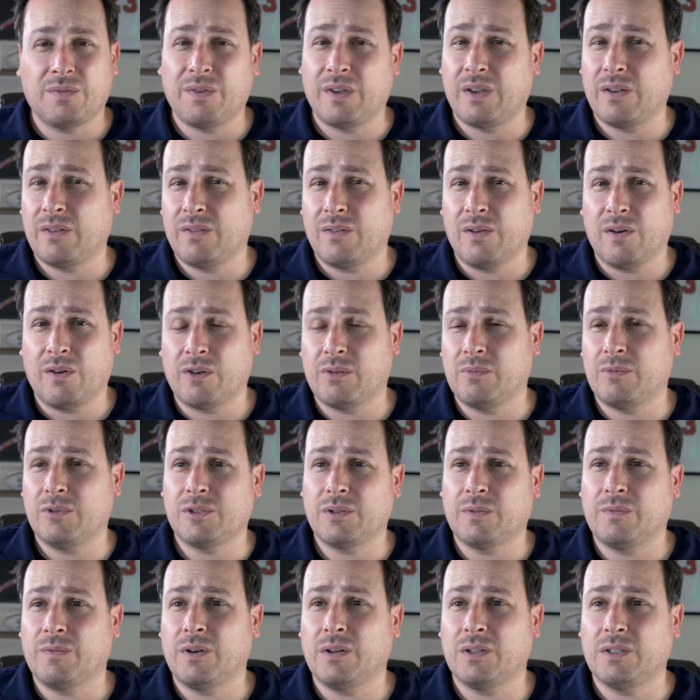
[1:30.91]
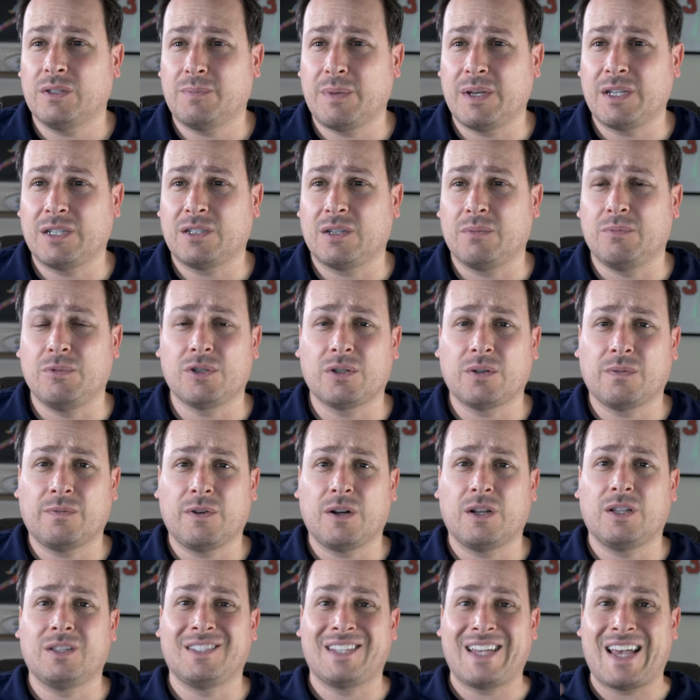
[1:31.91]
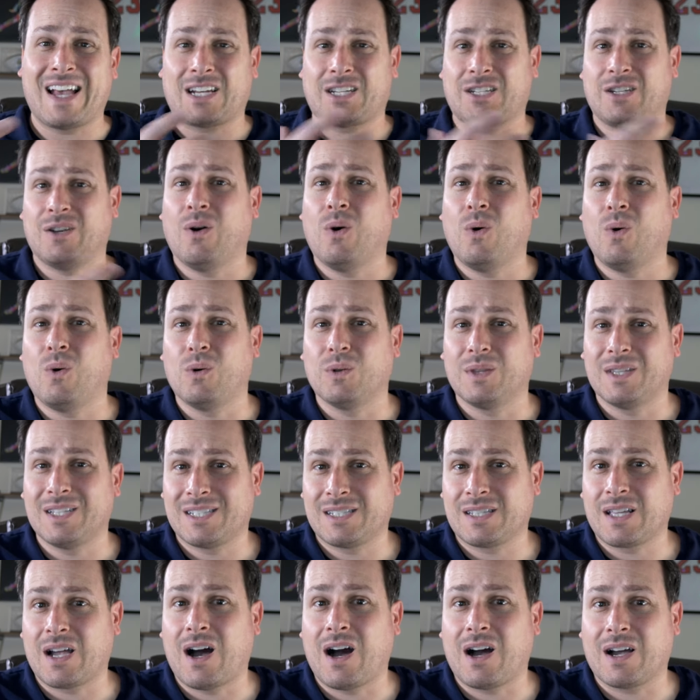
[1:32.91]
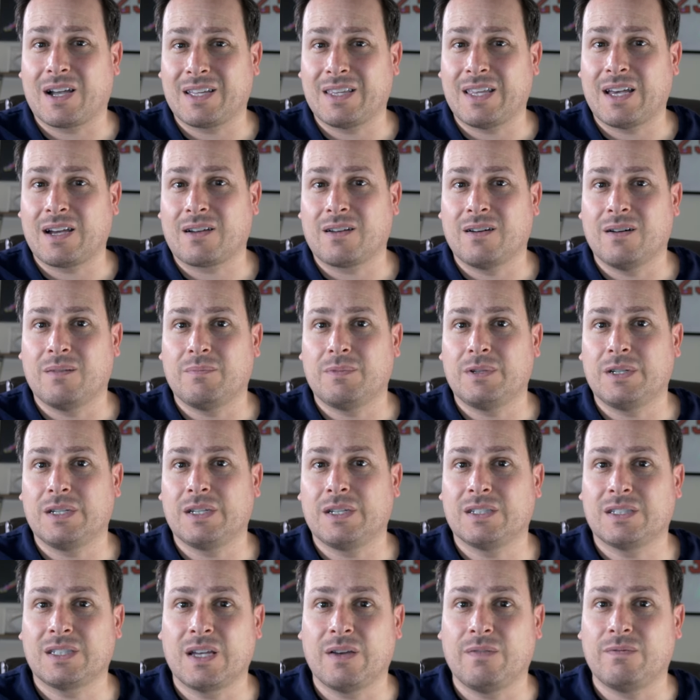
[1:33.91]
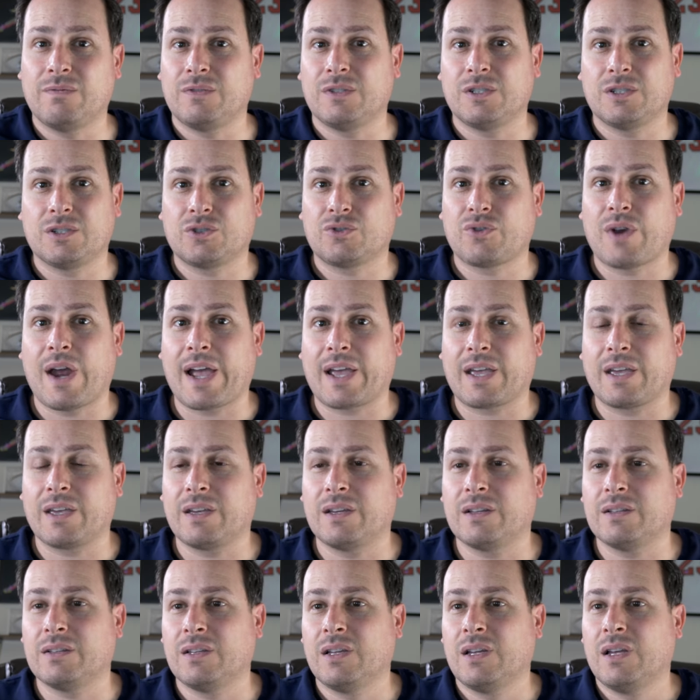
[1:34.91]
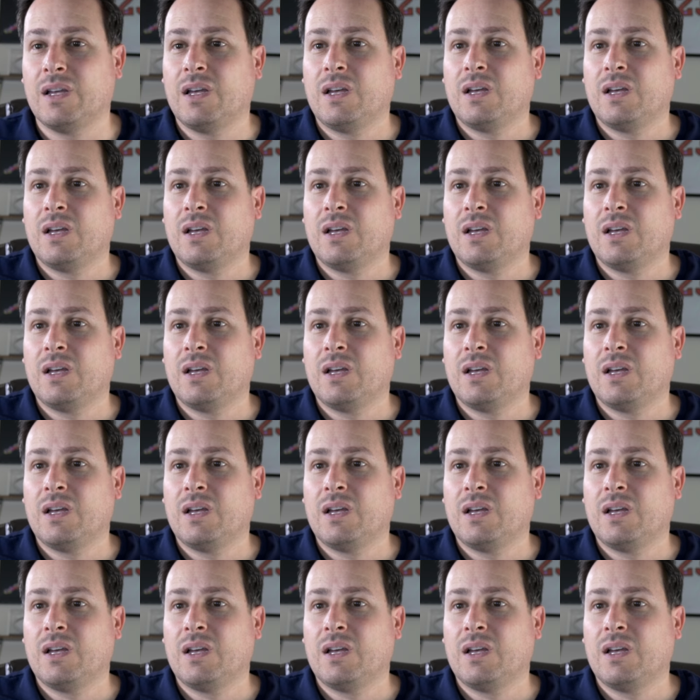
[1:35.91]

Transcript: If you've heard of mutual funds, basically mutual funds, they actually hold the stock in that company instead of just tracking it.